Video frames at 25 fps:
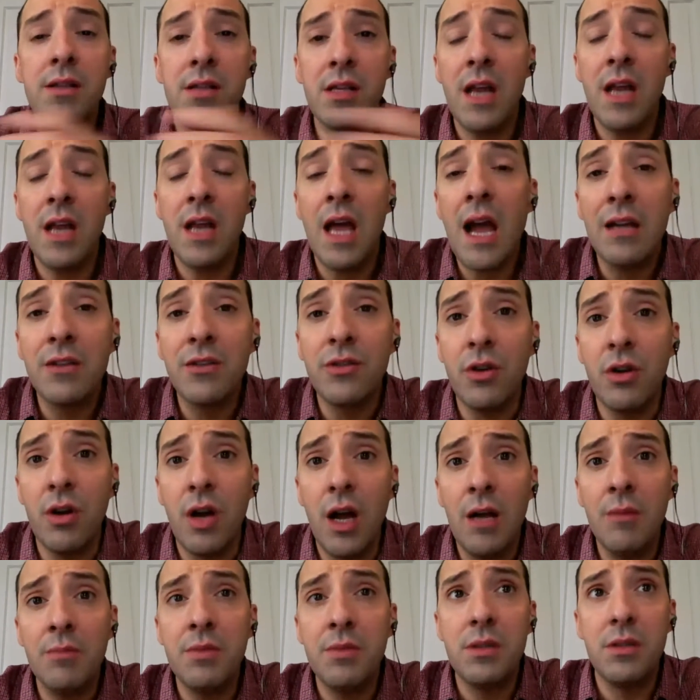an
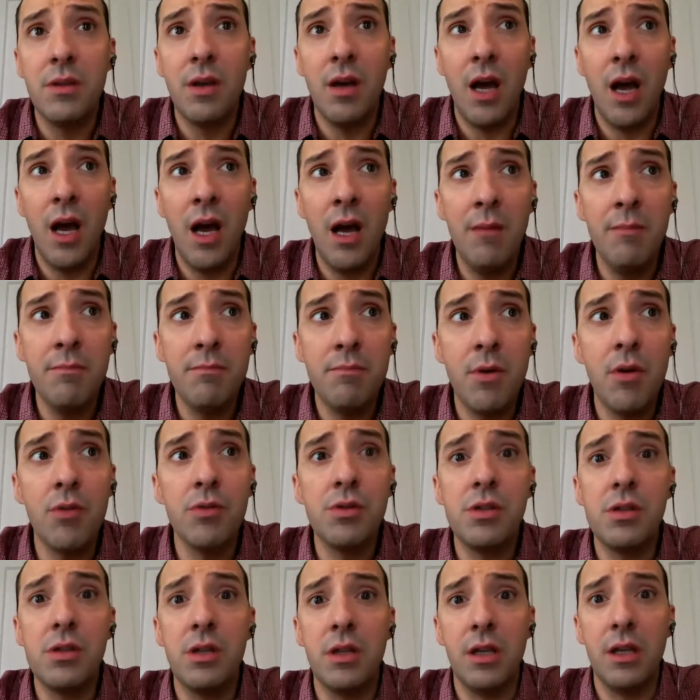actor, I'm I'm
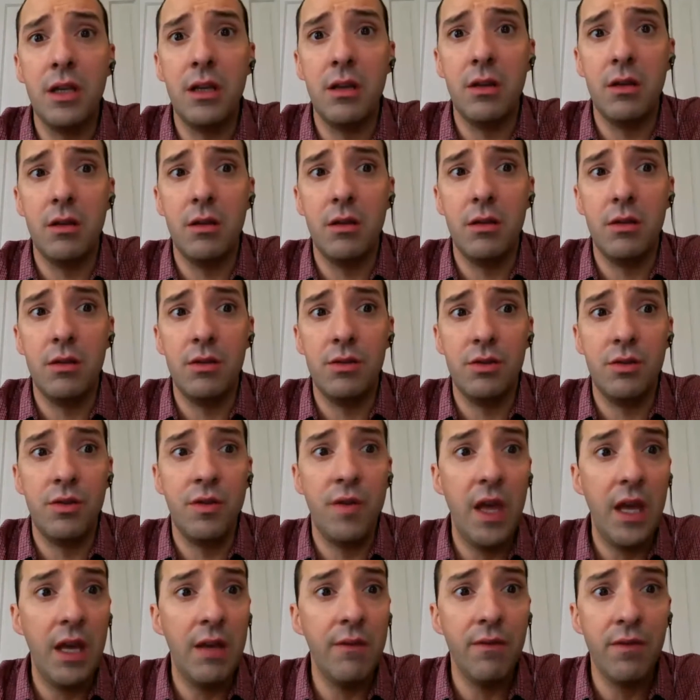mostly
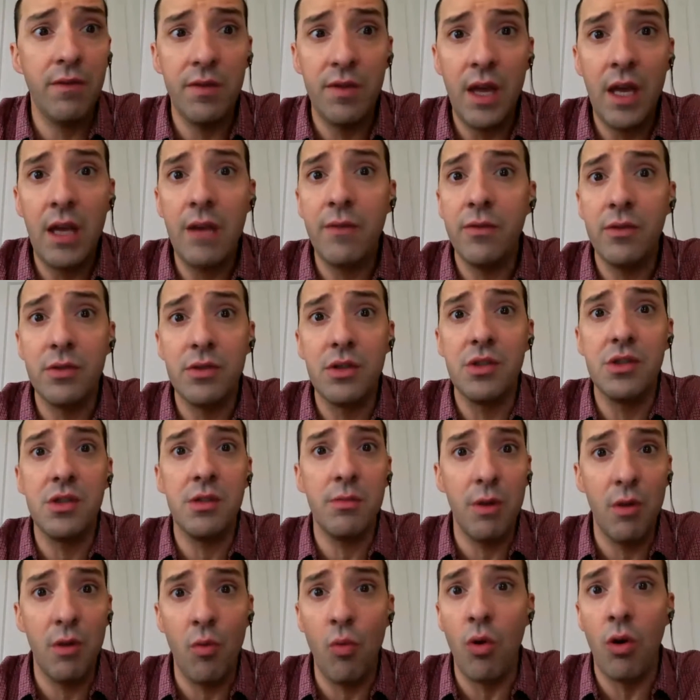th- thankful just to
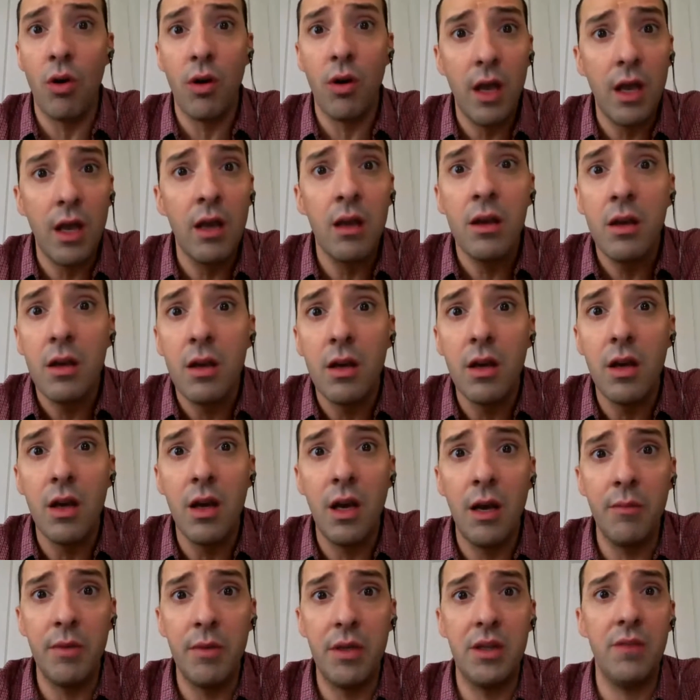be working.
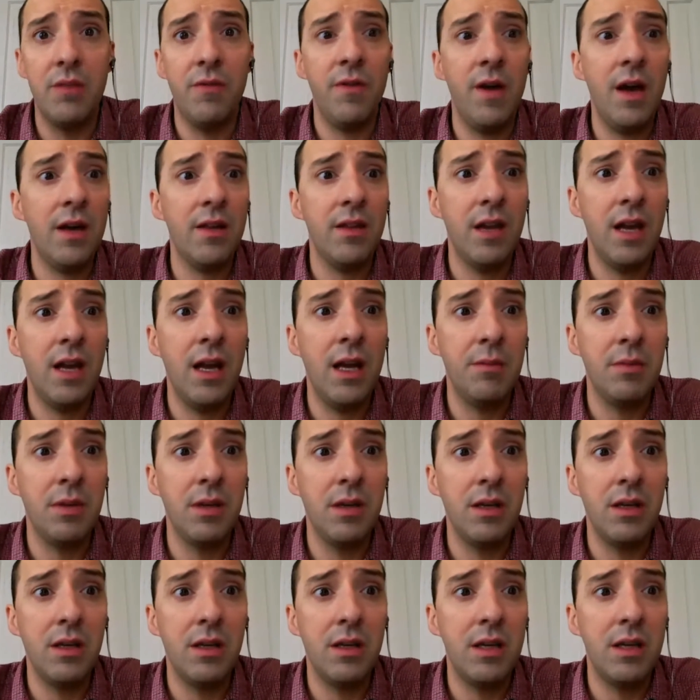I mean, the fact that I'm
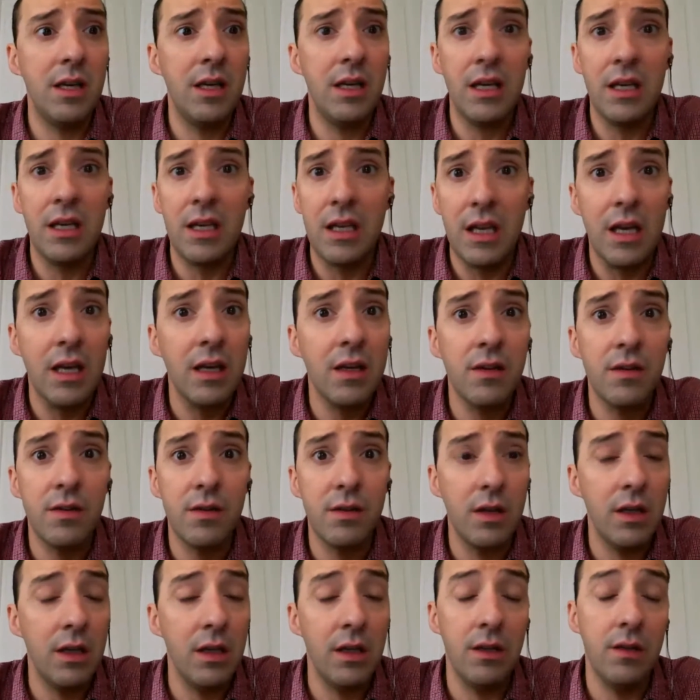getting gigs
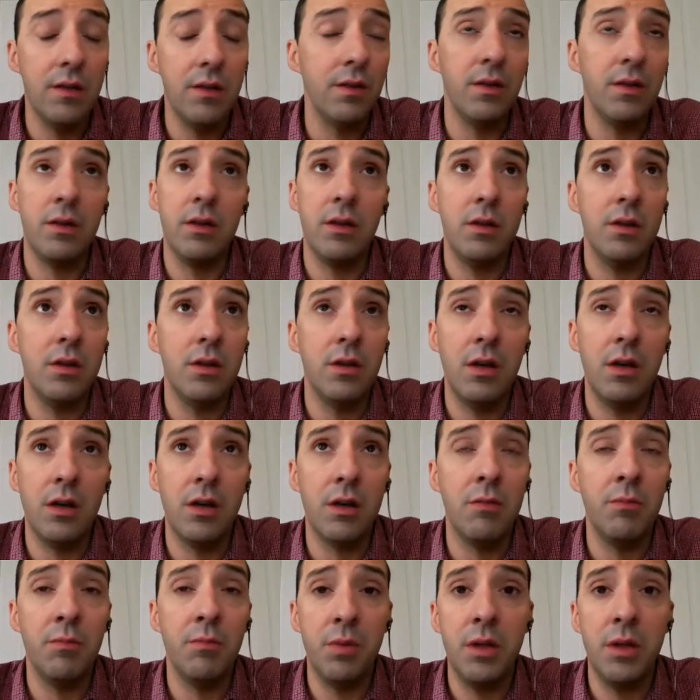is a
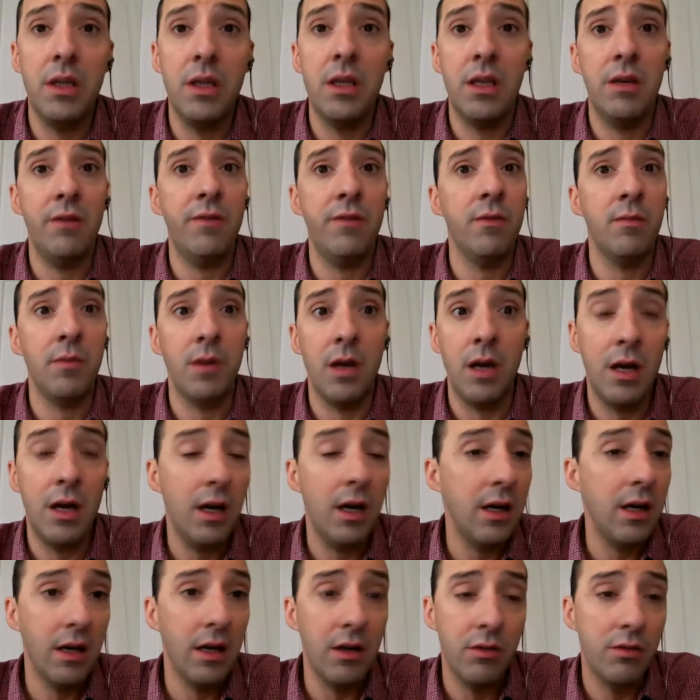complete gift from
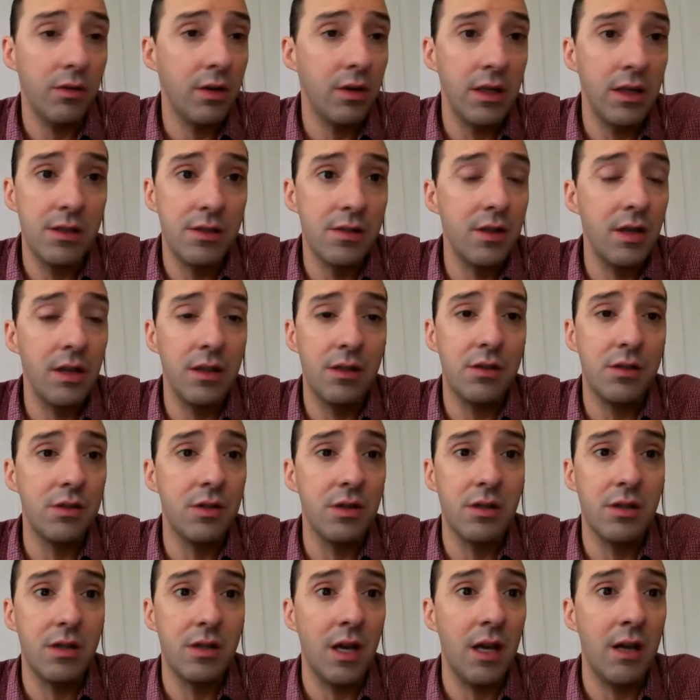God. I don't. It's it's
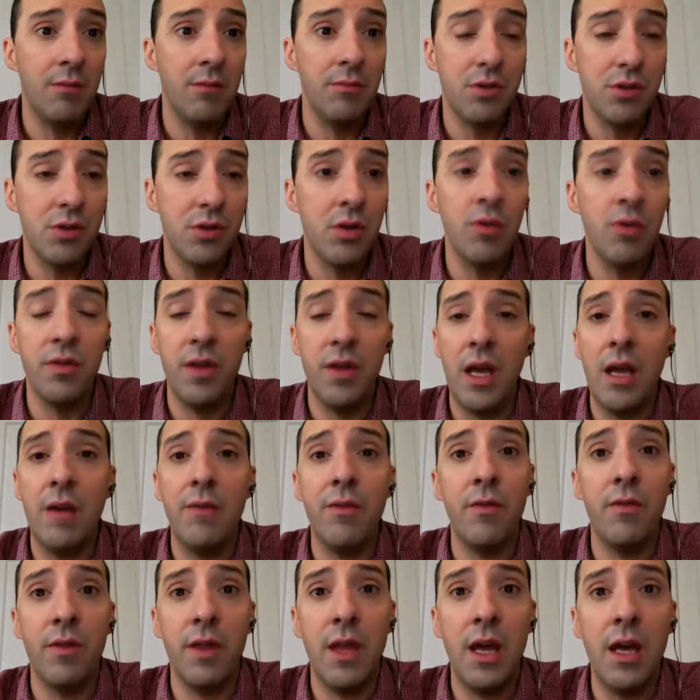just I'm so
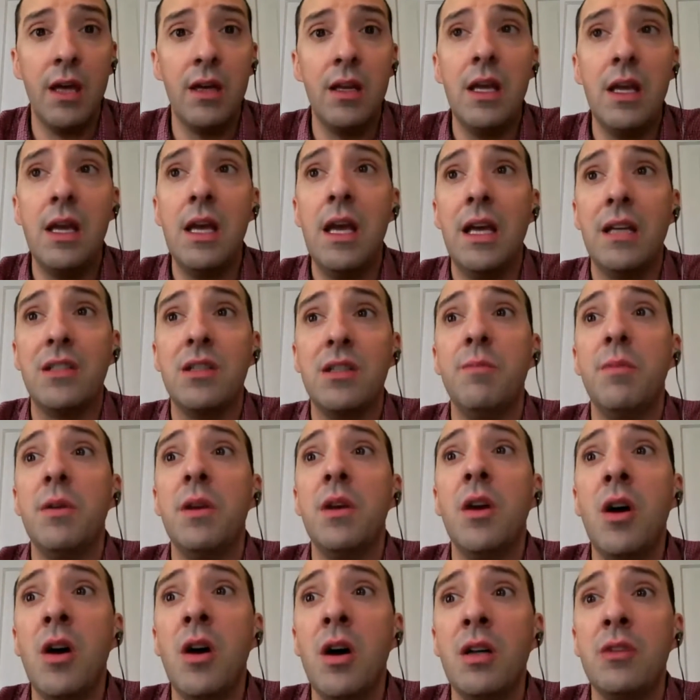thankful for that, and to
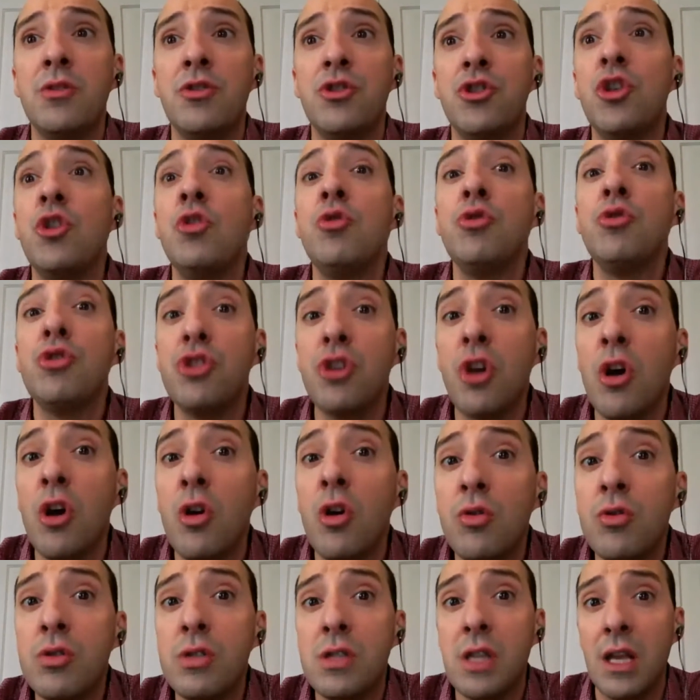be on two
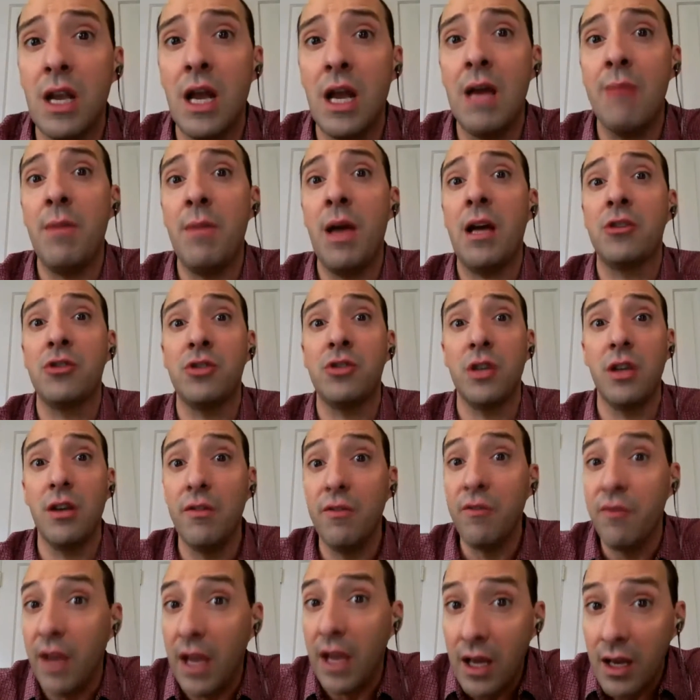shows that I'm actually a
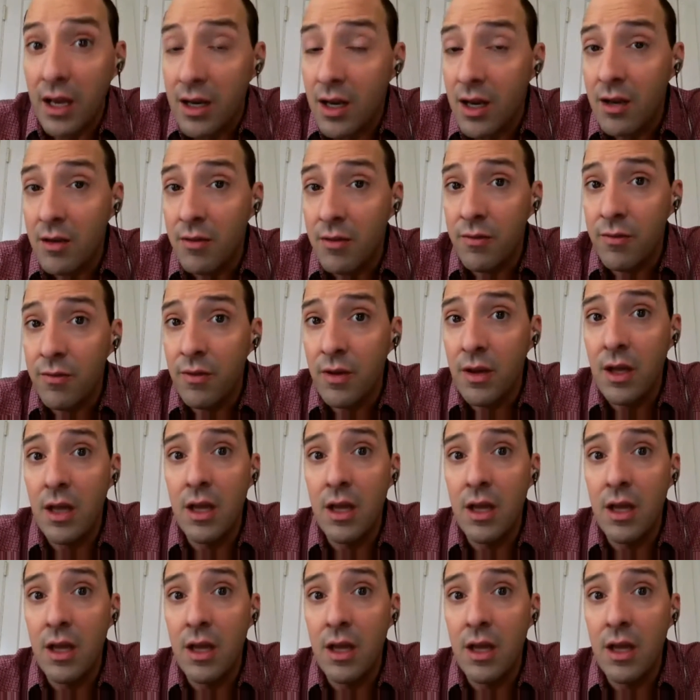fan of,